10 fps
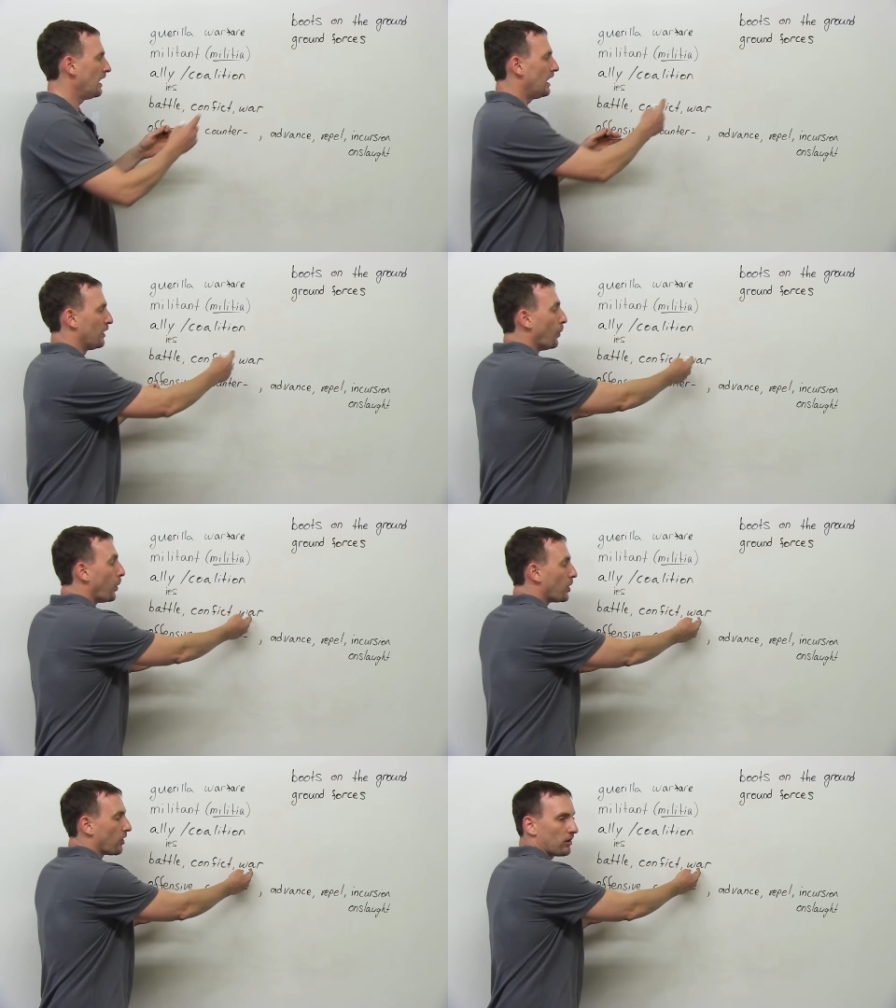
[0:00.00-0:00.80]
A
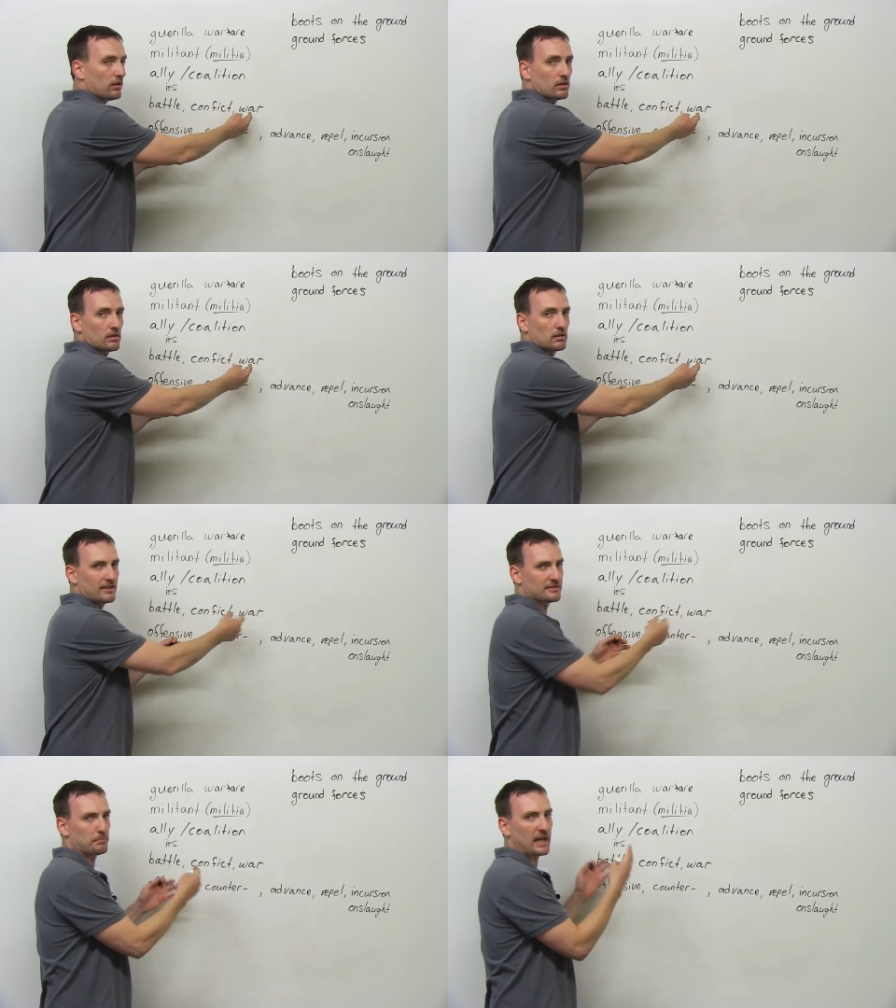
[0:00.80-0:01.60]
war
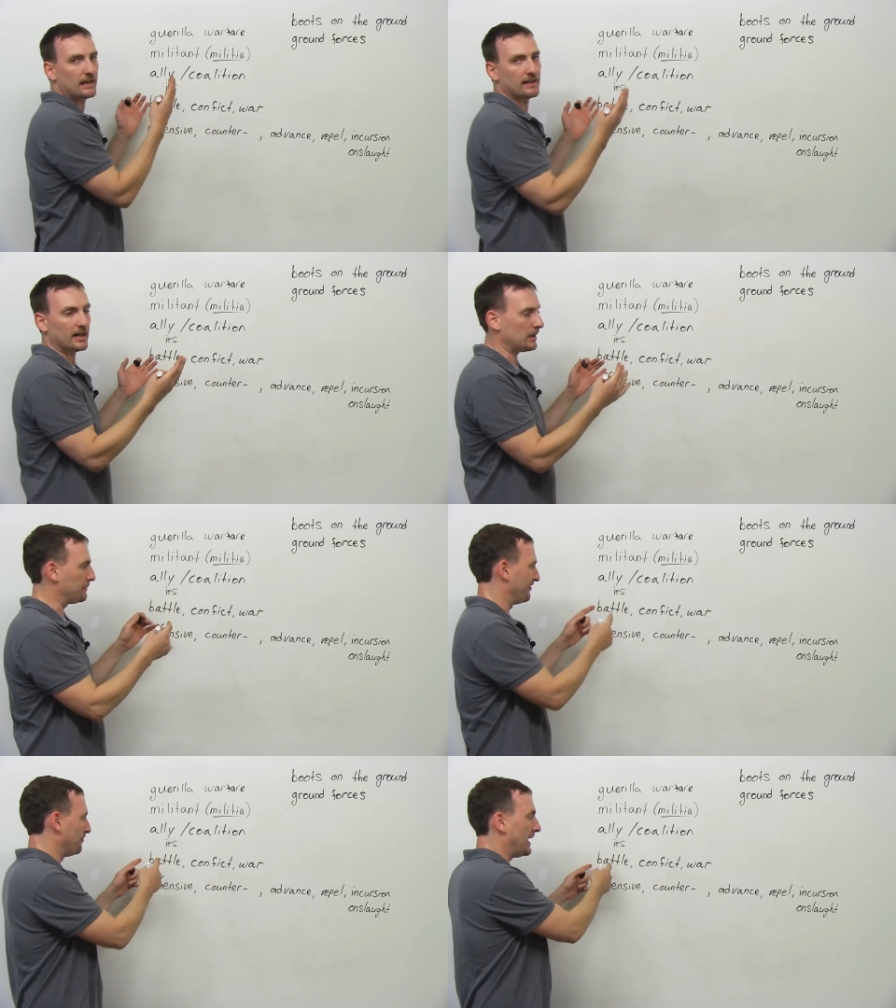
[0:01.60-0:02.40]
is made
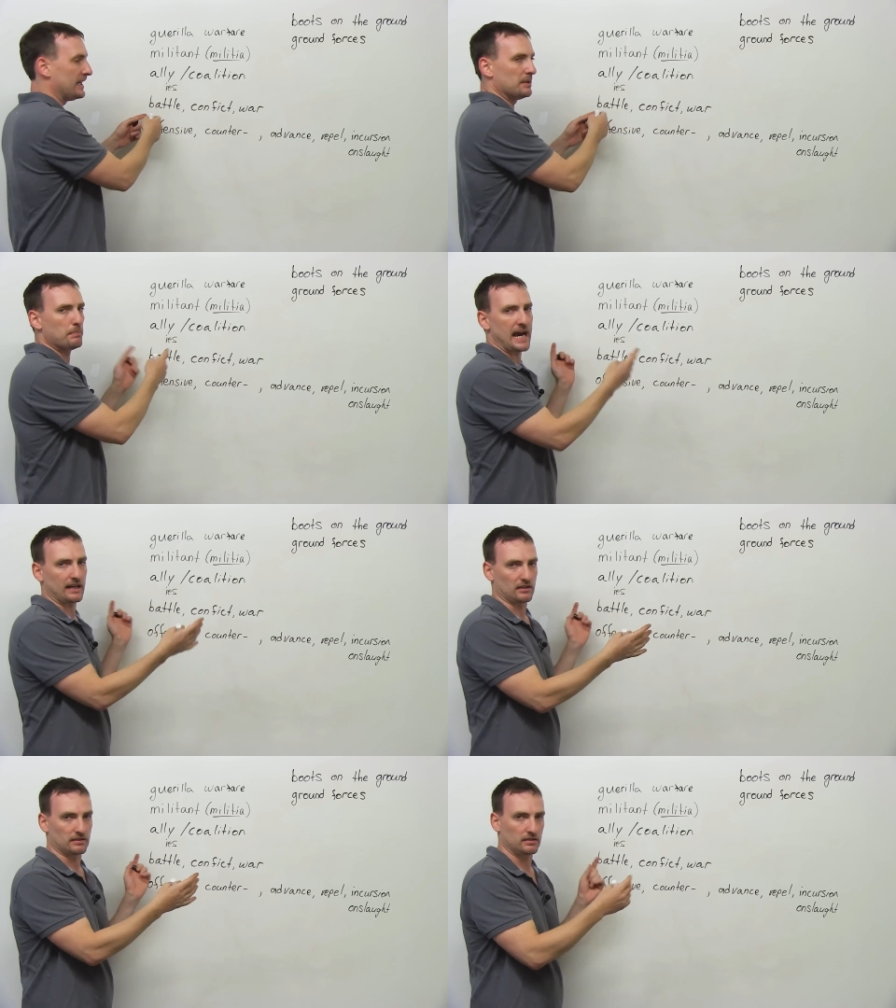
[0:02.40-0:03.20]
up of many
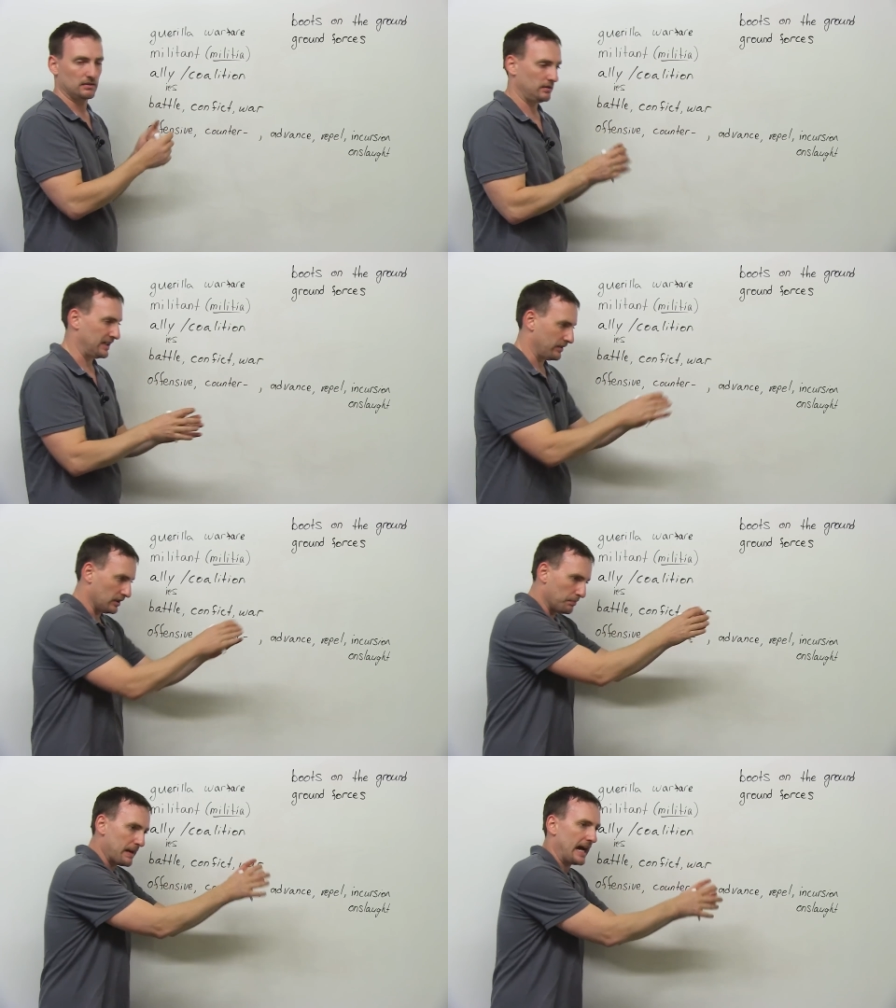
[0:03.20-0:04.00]
battles. You have a
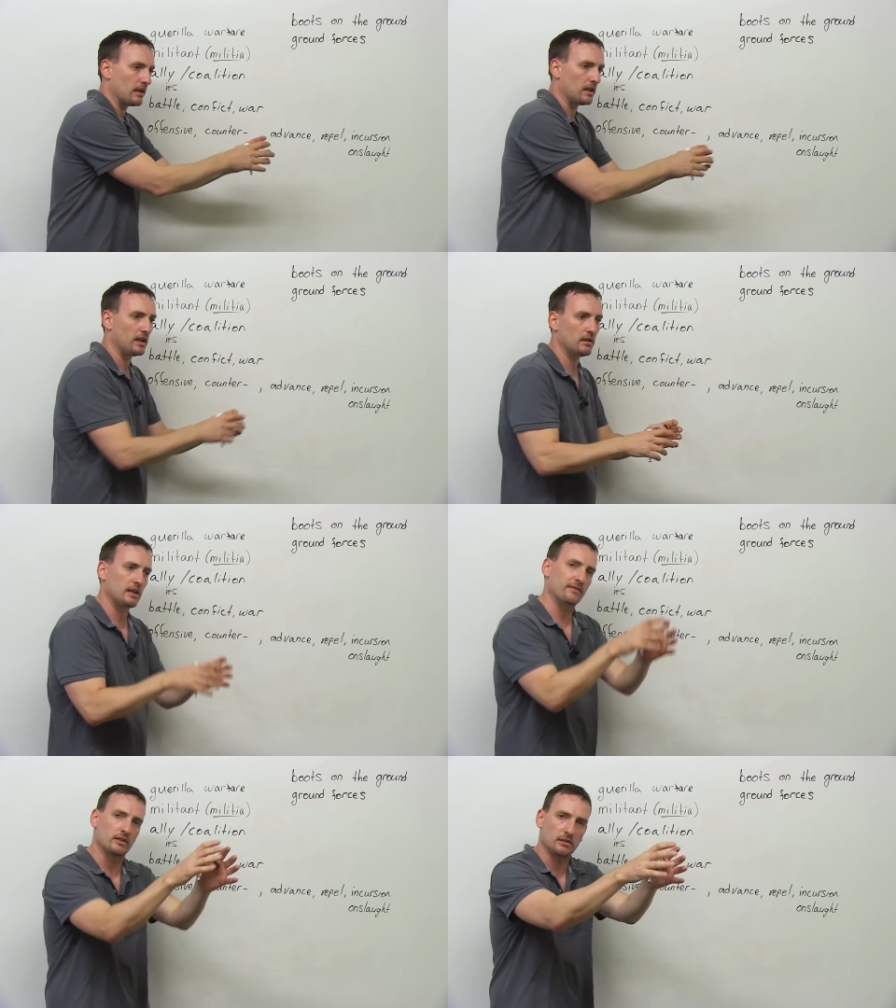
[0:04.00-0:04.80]
little battle here,
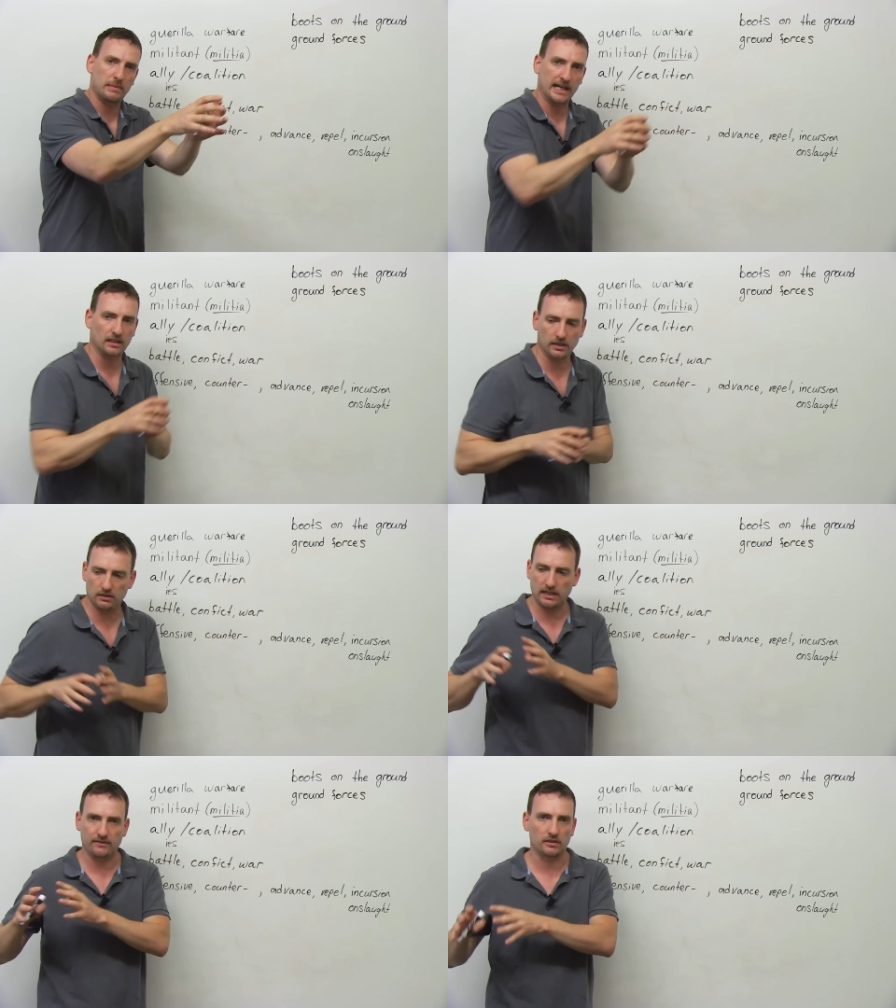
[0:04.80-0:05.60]
you have a little battle
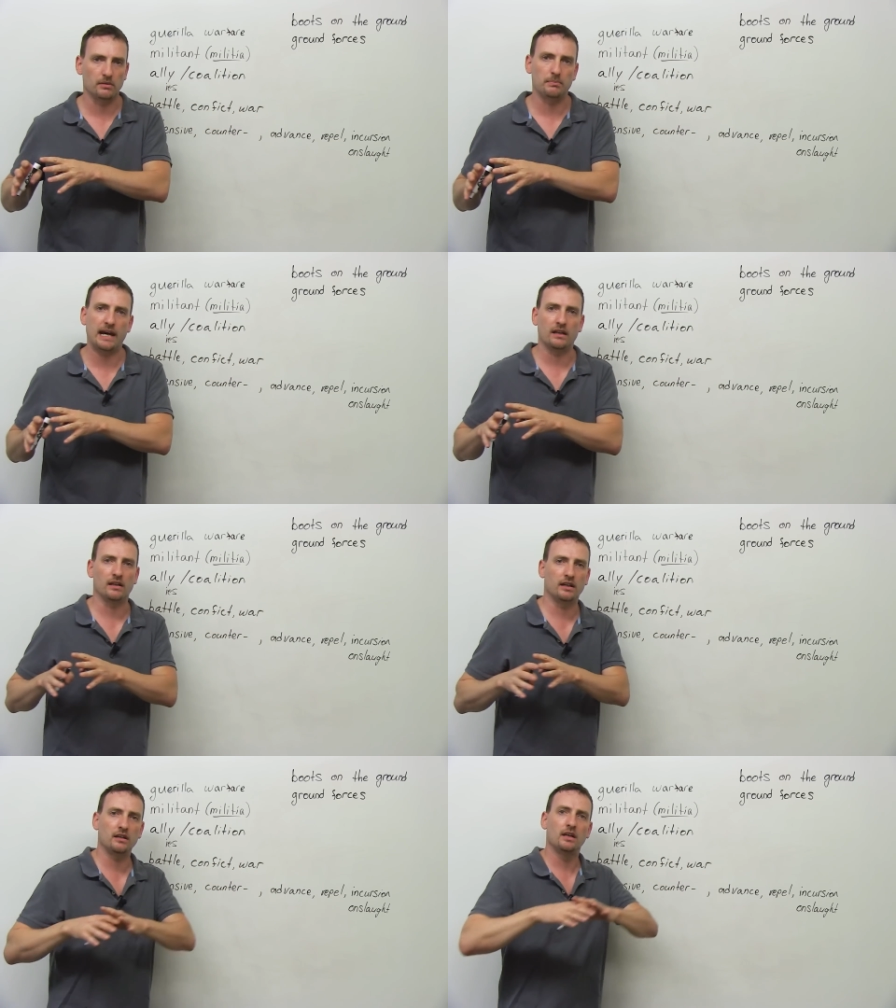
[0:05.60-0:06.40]
here, you have a little battle
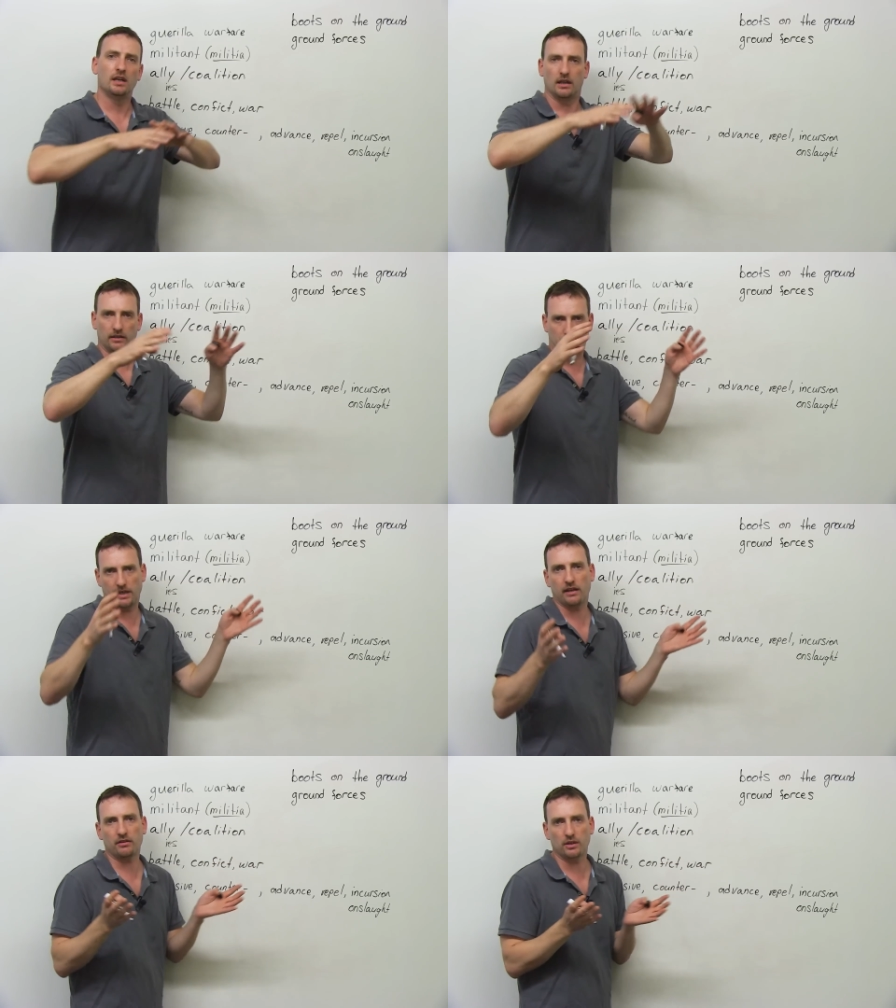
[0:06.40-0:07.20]
here, and
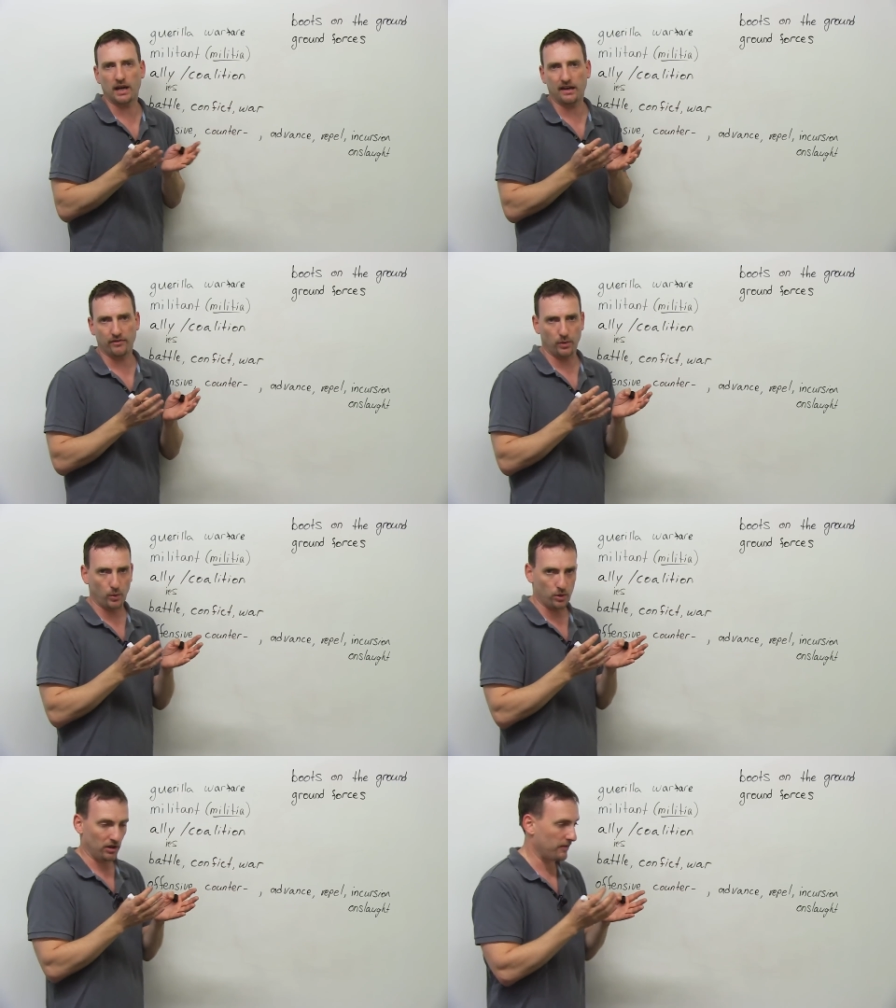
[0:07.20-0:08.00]
together you have a
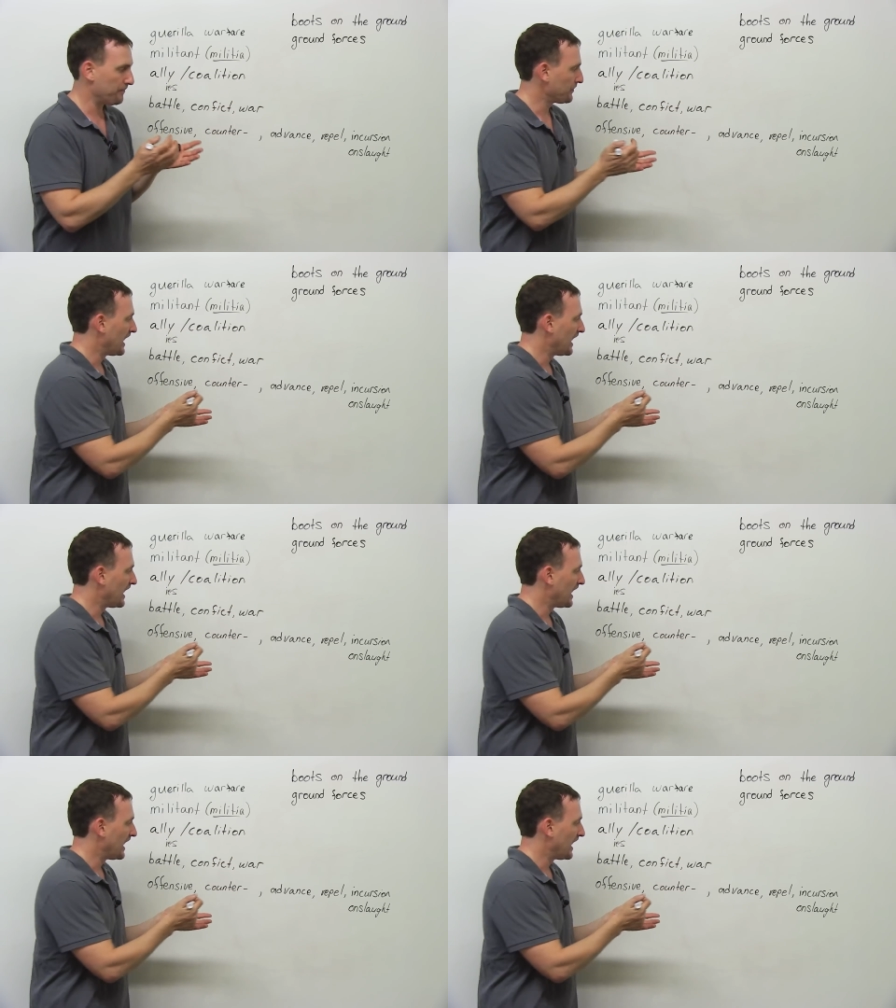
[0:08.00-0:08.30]
war.